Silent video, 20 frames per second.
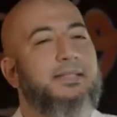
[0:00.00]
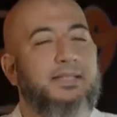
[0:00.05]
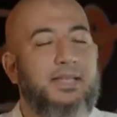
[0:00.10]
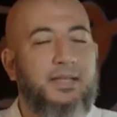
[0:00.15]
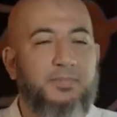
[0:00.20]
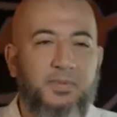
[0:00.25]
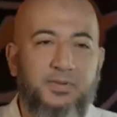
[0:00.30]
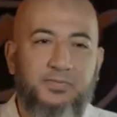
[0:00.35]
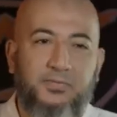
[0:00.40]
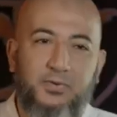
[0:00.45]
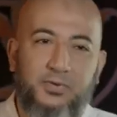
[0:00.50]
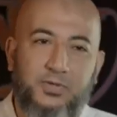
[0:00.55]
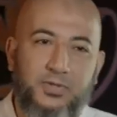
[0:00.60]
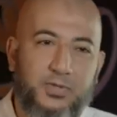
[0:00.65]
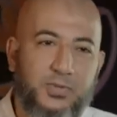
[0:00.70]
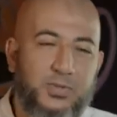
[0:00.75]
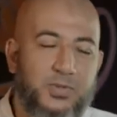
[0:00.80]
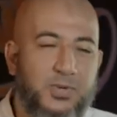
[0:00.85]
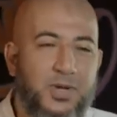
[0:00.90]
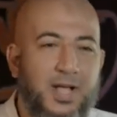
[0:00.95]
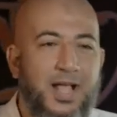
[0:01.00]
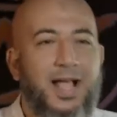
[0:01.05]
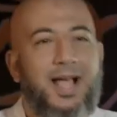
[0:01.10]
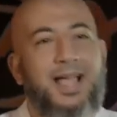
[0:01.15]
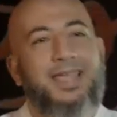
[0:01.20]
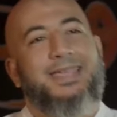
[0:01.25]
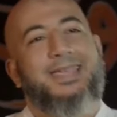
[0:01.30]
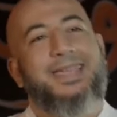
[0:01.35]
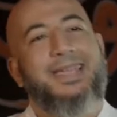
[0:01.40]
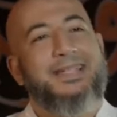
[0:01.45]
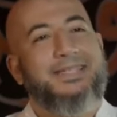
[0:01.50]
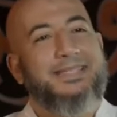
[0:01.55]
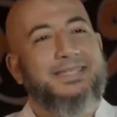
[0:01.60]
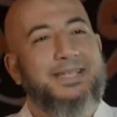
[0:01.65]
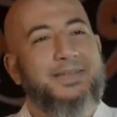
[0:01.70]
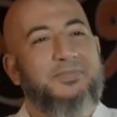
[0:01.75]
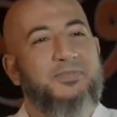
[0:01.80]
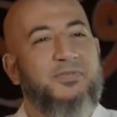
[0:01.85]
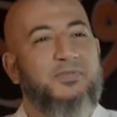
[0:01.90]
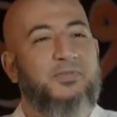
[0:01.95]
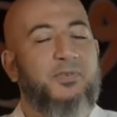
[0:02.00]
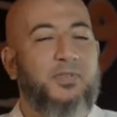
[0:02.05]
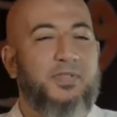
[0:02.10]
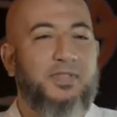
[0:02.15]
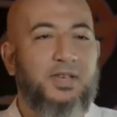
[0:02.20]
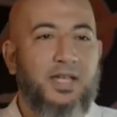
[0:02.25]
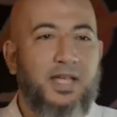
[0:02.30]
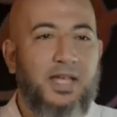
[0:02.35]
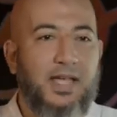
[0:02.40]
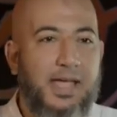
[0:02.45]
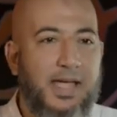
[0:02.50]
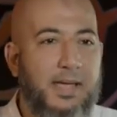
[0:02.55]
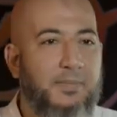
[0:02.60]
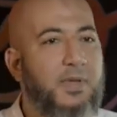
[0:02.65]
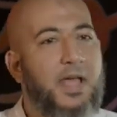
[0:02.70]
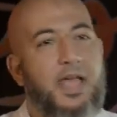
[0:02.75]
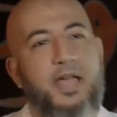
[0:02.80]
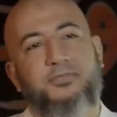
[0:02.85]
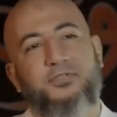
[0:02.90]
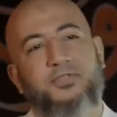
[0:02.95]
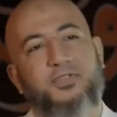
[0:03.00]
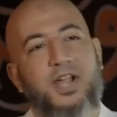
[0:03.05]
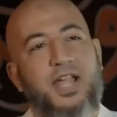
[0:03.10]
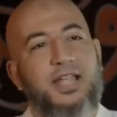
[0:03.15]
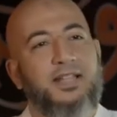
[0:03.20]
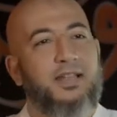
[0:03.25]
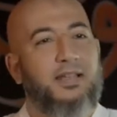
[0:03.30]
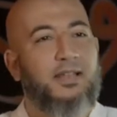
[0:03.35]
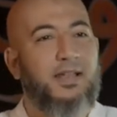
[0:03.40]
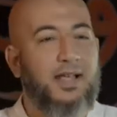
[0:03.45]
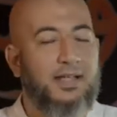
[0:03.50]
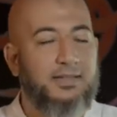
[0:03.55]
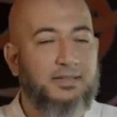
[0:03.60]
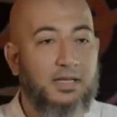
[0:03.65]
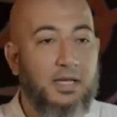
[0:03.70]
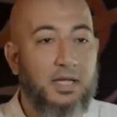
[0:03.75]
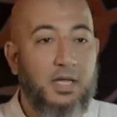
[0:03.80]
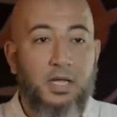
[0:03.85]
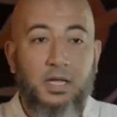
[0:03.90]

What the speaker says: sleep before 2, I can't sleep before 3 a.m., I have tried a lot.